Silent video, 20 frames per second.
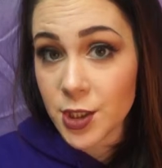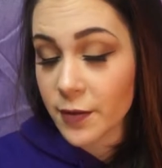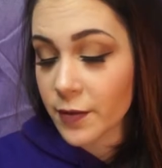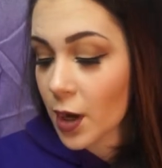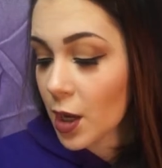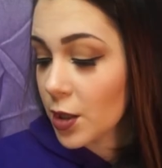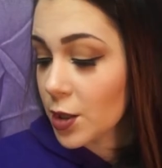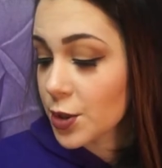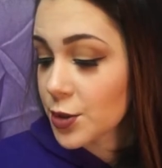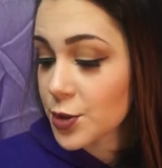
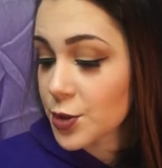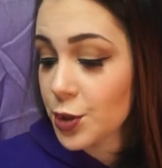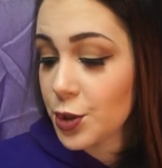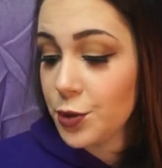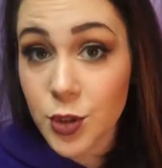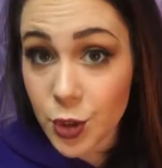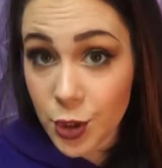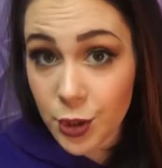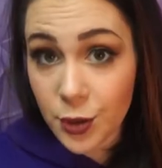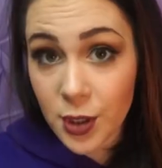range of colors,
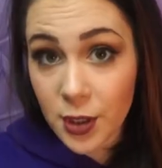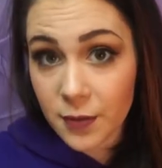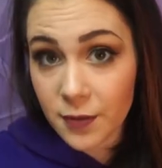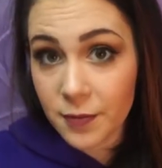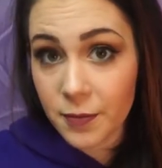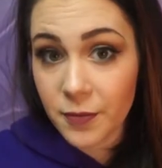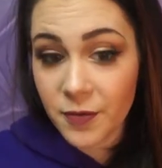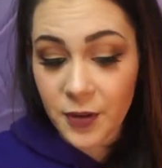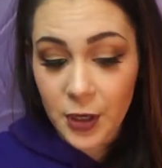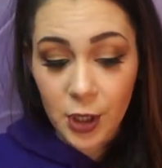so you
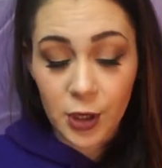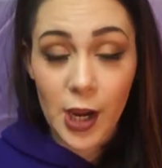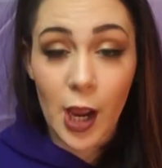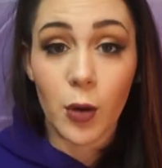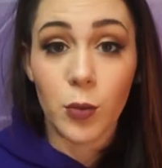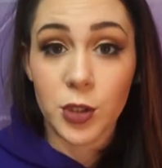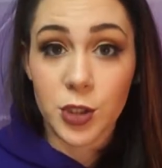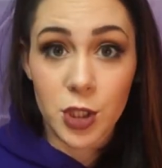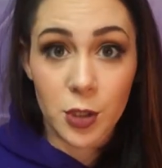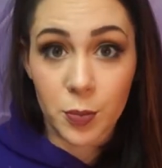can
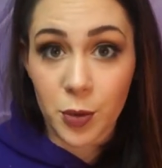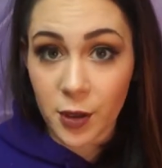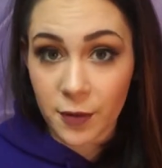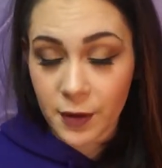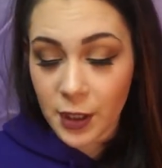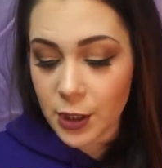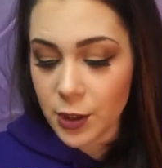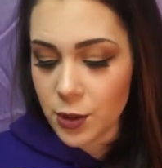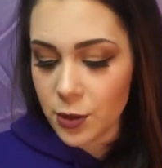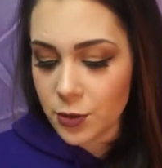figure out what your
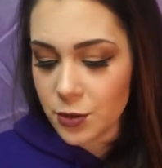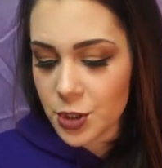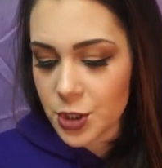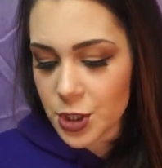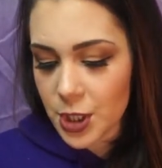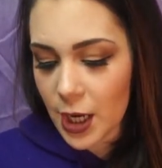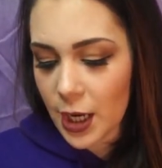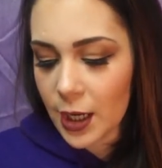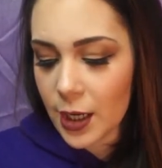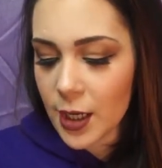perfect
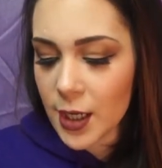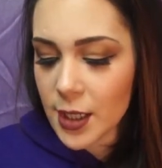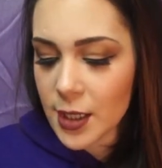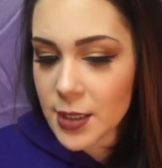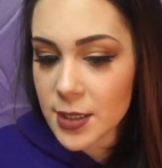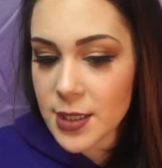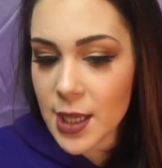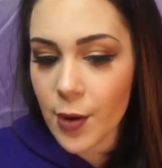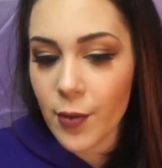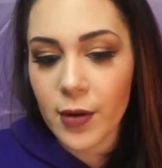nude shade
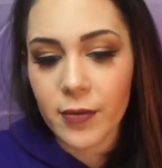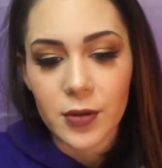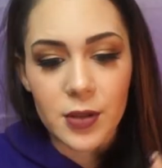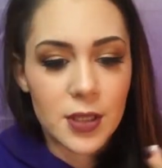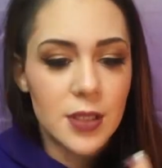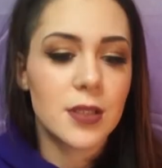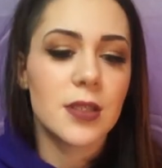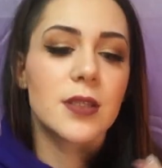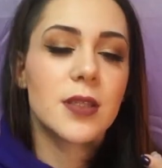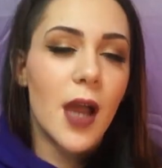is.
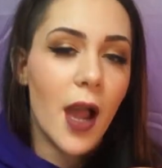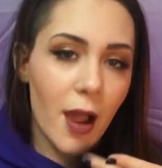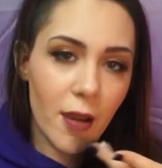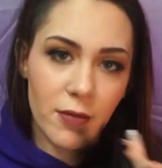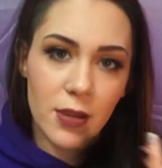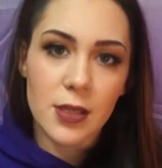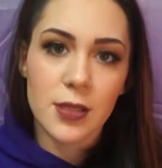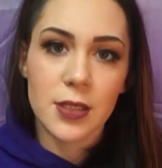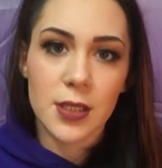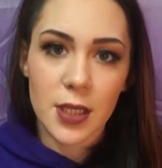However, this is
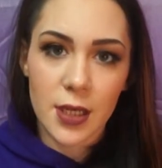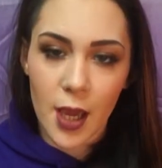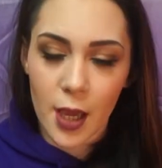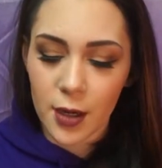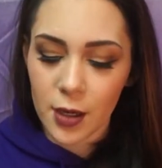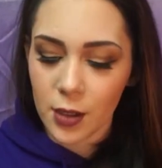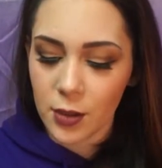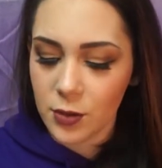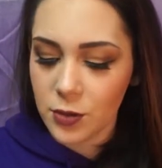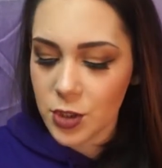obviously
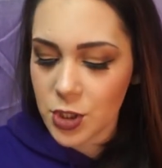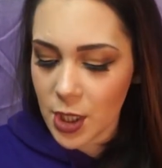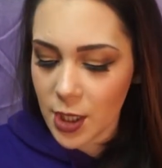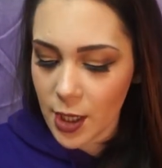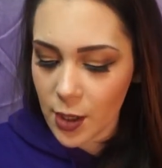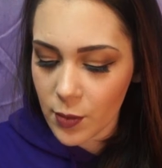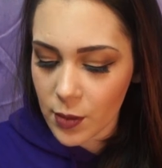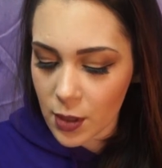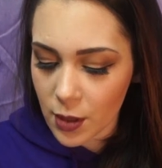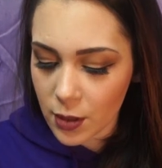not a nude
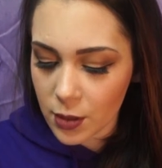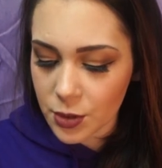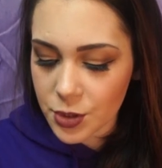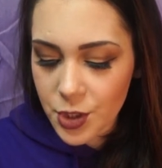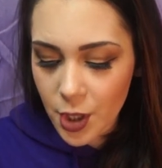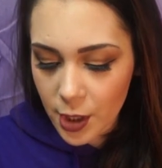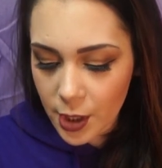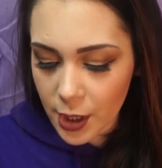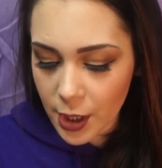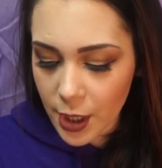shade. I went a
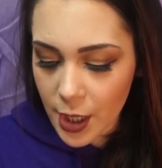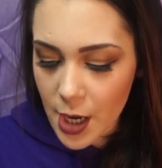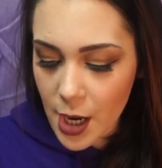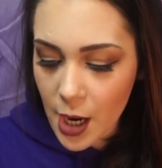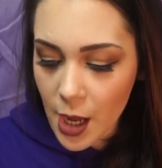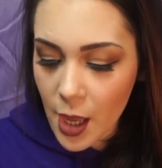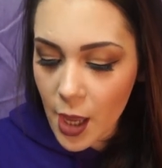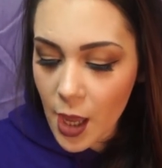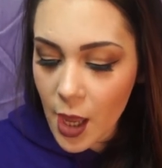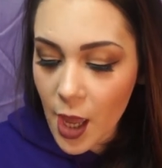little
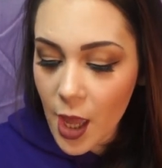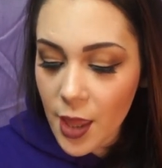darker.